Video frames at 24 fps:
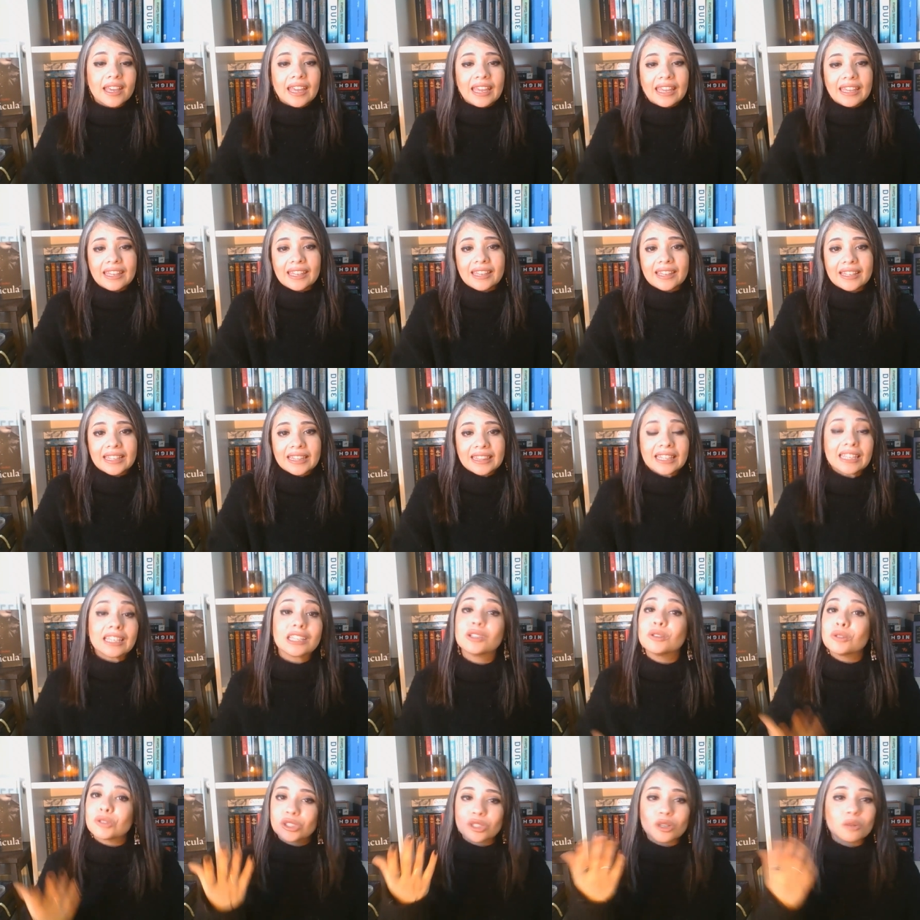And thank
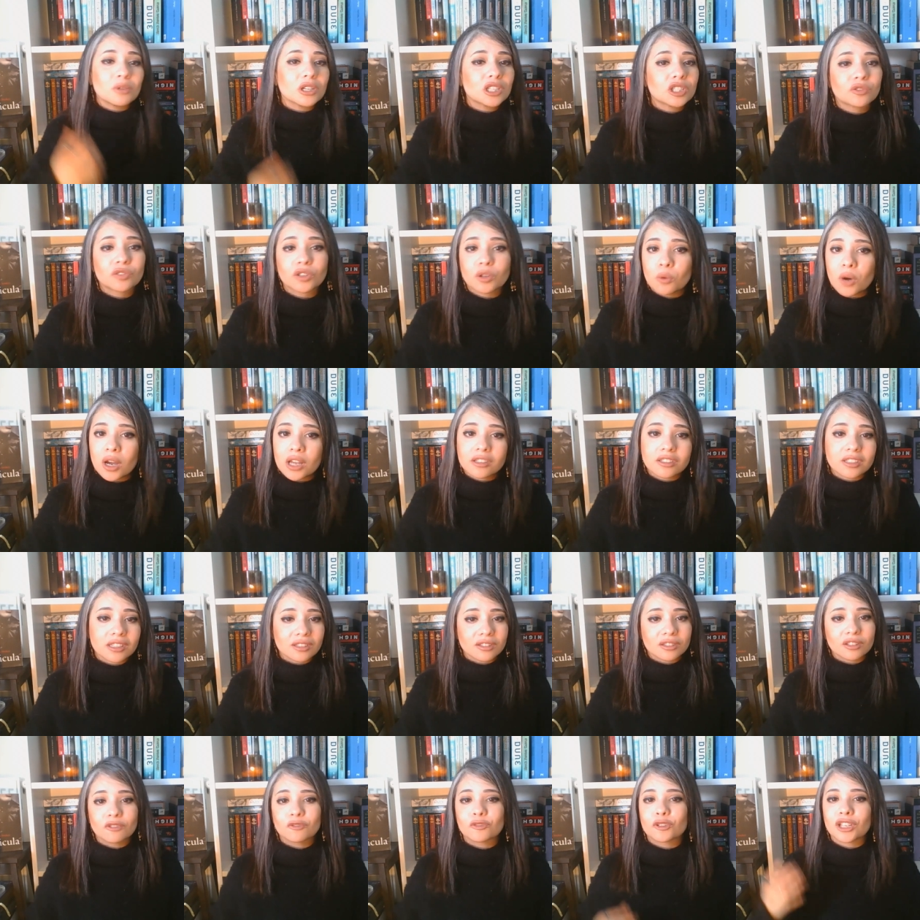you so much for watching.
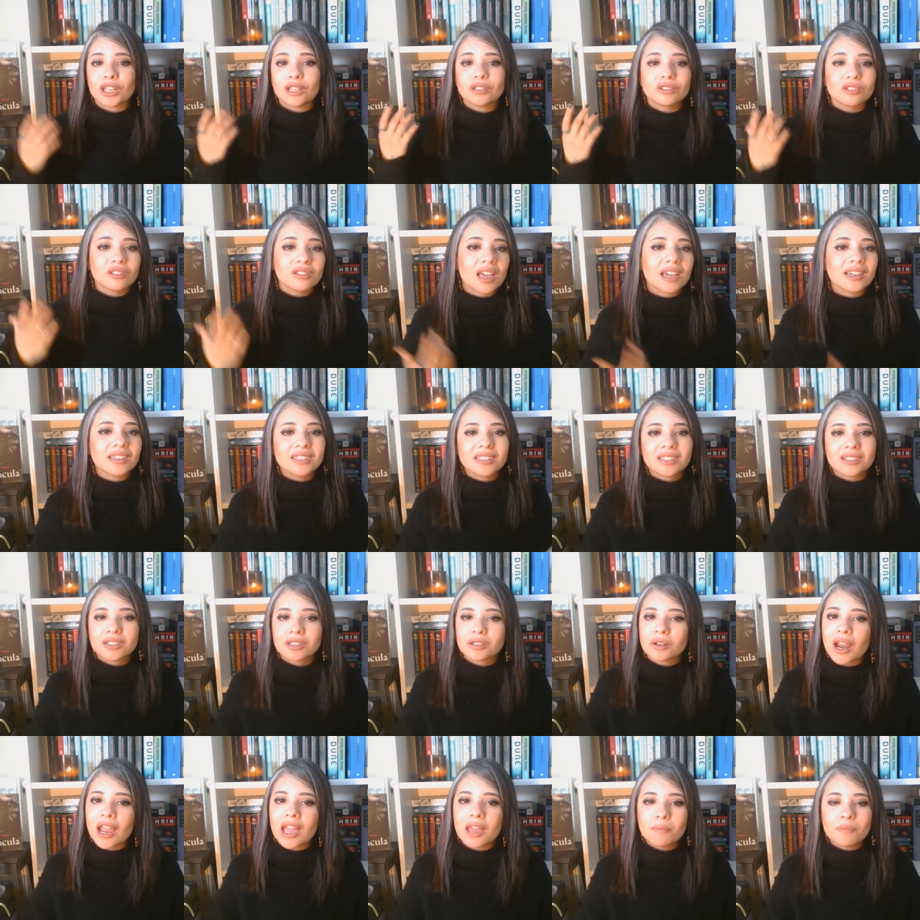Don't forget to like and
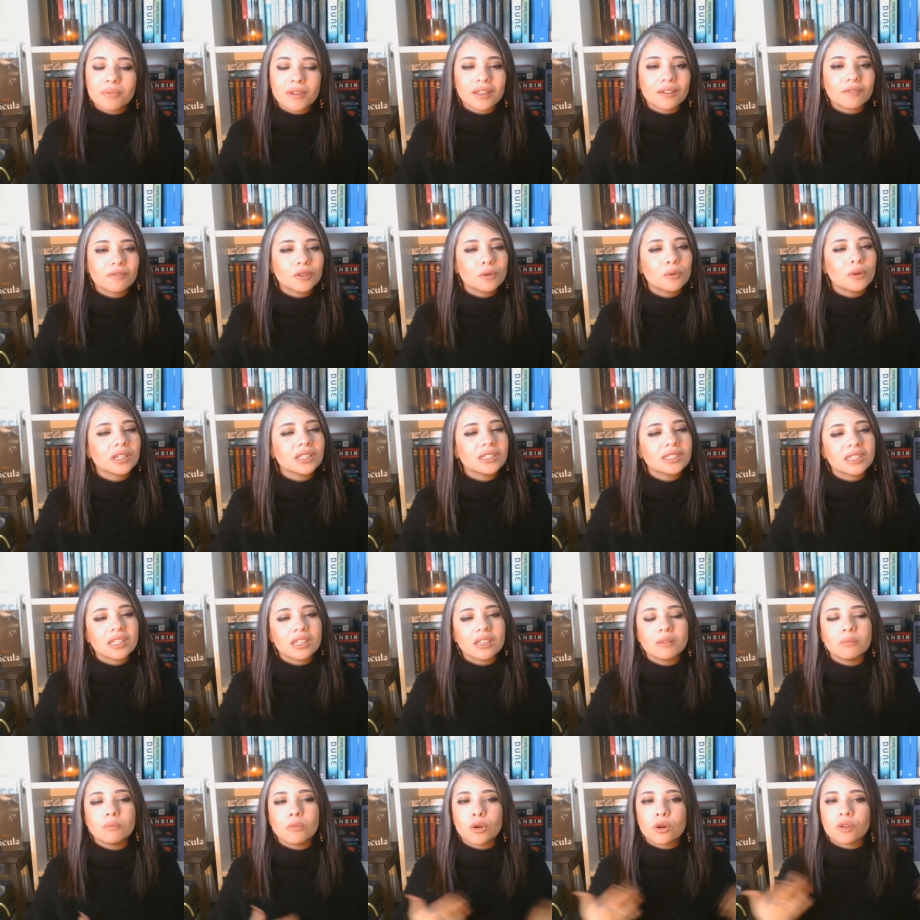subscribe if you want to
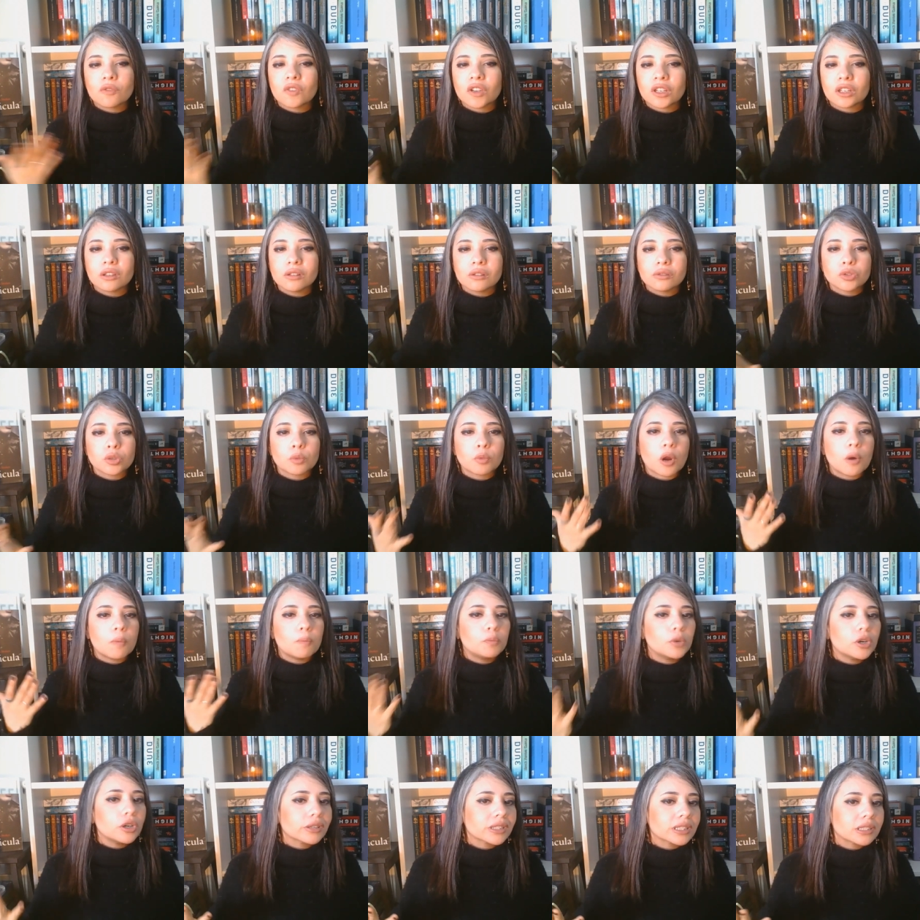see more videos about
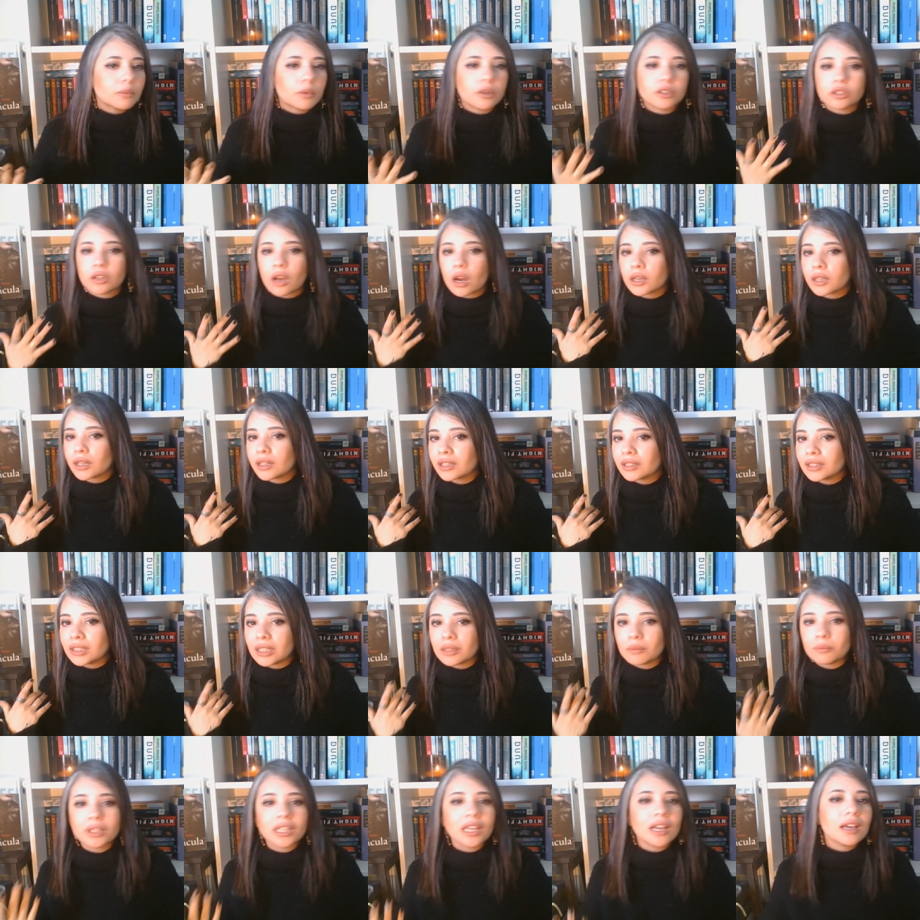books, about Dark
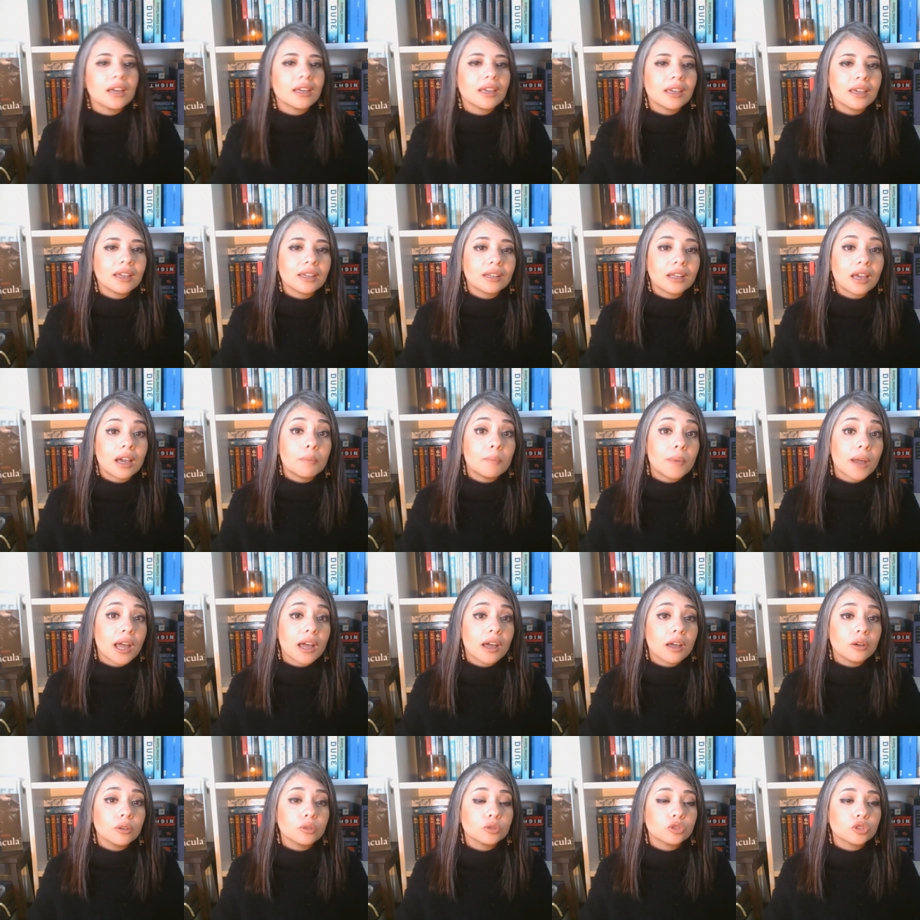Academia, and
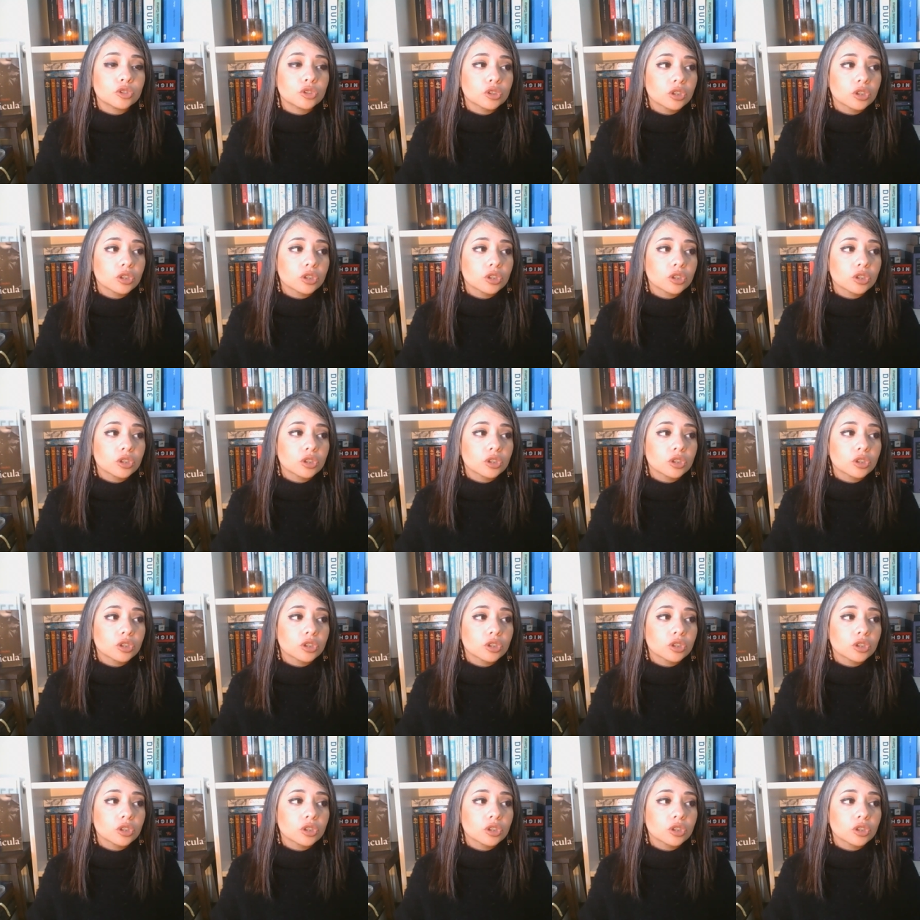about